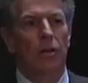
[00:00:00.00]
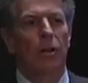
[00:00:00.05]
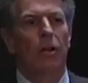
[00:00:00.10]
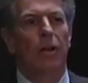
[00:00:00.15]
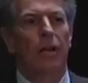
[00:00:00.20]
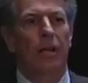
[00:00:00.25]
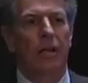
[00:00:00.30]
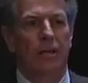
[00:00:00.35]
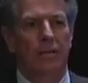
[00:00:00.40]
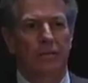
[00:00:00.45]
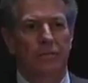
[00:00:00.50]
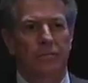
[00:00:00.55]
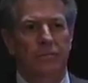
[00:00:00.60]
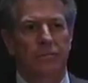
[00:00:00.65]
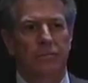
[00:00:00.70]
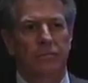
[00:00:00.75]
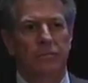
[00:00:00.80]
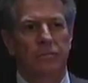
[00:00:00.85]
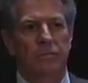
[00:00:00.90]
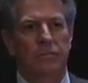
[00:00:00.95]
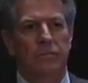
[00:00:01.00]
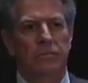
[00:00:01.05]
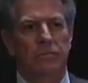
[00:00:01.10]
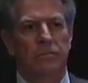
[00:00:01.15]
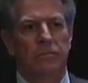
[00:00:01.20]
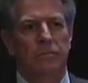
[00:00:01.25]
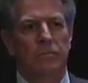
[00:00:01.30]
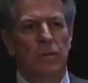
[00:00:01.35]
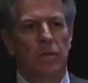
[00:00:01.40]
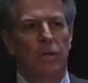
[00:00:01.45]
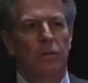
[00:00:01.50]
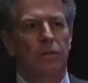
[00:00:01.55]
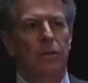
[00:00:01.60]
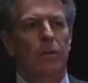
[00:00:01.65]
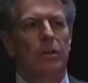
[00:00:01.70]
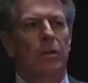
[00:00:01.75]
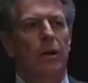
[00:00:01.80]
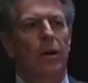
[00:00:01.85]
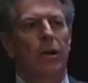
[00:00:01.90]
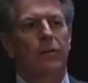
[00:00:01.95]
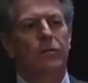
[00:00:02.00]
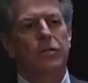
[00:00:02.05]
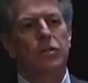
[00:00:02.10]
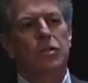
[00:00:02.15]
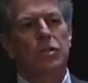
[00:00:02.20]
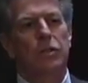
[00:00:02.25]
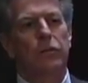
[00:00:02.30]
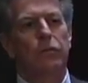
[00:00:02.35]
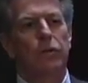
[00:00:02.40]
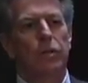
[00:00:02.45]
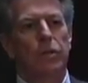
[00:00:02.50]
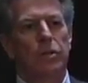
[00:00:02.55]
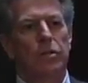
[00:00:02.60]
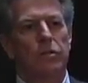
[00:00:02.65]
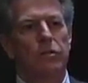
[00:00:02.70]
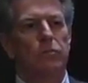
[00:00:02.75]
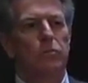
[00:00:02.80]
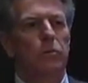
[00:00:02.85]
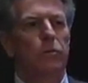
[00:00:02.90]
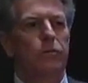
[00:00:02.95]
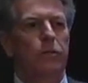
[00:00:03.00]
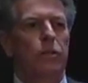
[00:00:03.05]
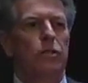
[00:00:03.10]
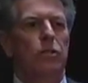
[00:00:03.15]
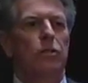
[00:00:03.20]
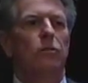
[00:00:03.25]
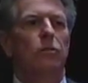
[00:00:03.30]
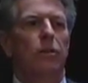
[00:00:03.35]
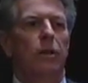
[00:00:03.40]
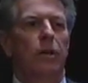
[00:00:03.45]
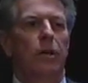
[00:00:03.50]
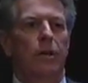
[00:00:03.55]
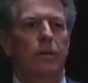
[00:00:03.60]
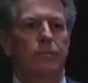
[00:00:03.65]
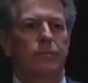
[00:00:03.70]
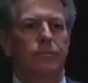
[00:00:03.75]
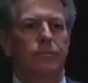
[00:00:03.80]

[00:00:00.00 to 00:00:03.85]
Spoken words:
line, even after several years of professional care.